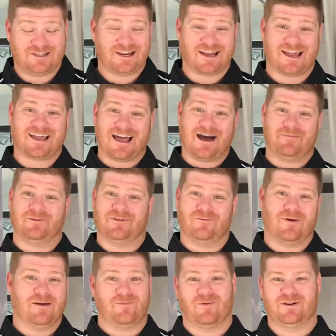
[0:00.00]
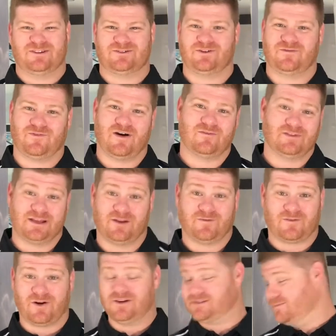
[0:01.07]
chuck a couple of 1.25 litre
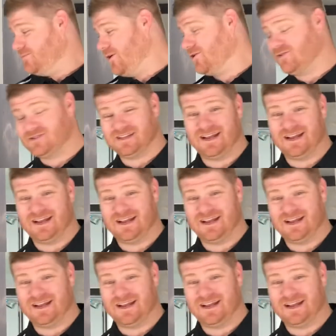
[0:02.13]
frozen bottles